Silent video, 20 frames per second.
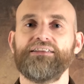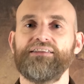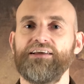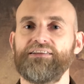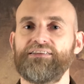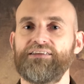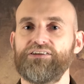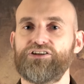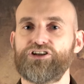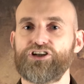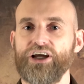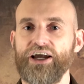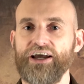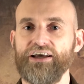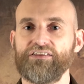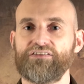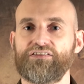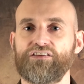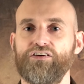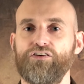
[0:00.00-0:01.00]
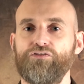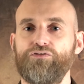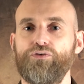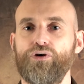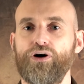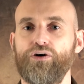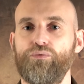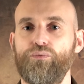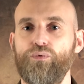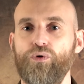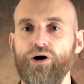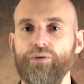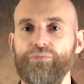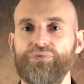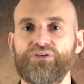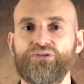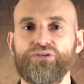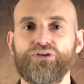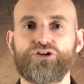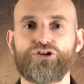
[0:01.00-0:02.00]
that the chance for a war
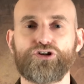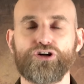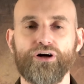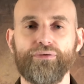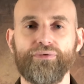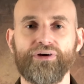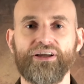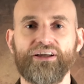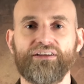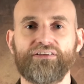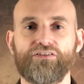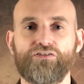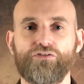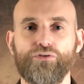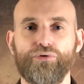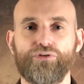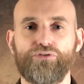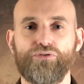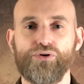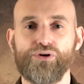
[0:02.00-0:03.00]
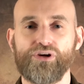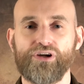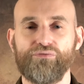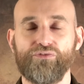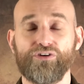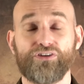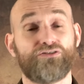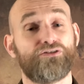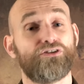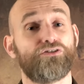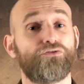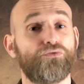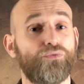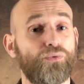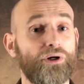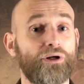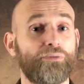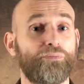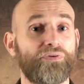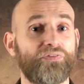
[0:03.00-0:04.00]
between Germany and the Soviet Union was just
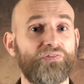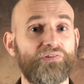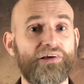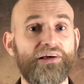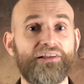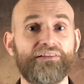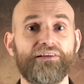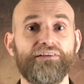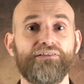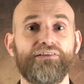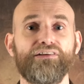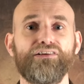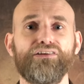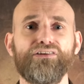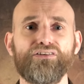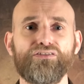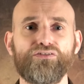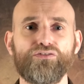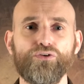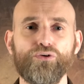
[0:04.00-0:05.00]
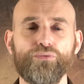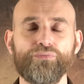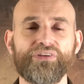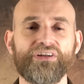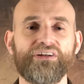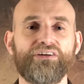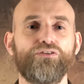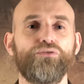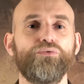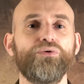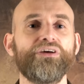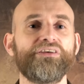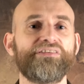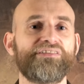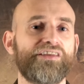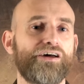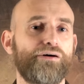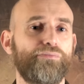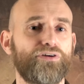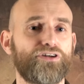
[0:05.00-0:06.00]
40%, and that he assumed that the
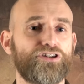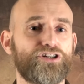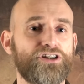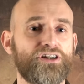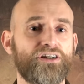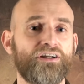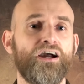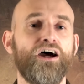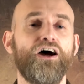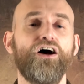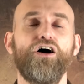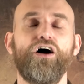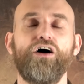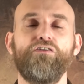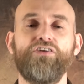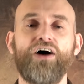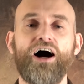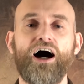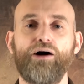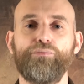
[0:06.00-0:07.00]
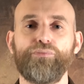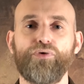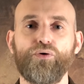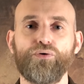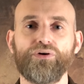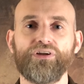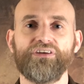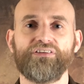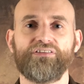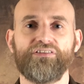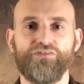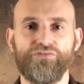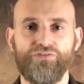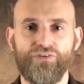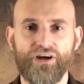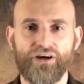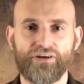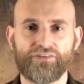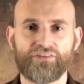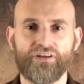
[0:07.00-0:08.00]
re-establishing of harmonious
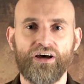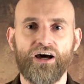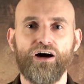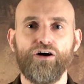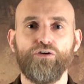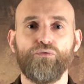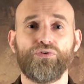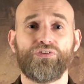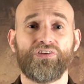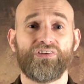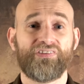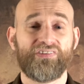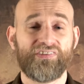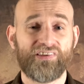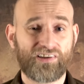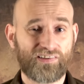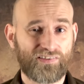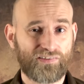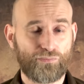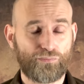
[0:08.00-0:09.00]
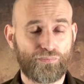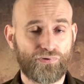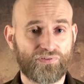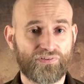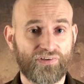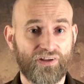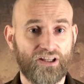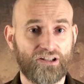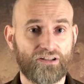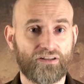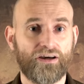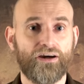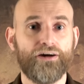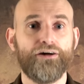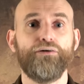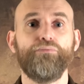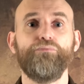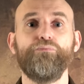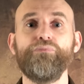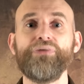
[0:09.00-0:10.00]
affairs was at 60%.
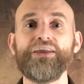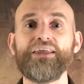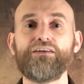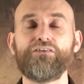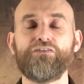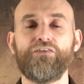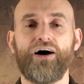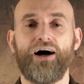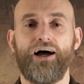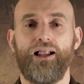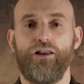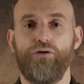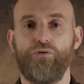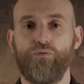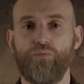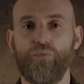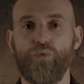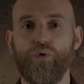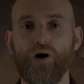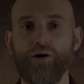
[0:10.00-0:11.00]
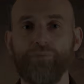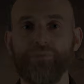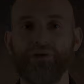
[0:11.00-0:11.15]
Meanwhile, War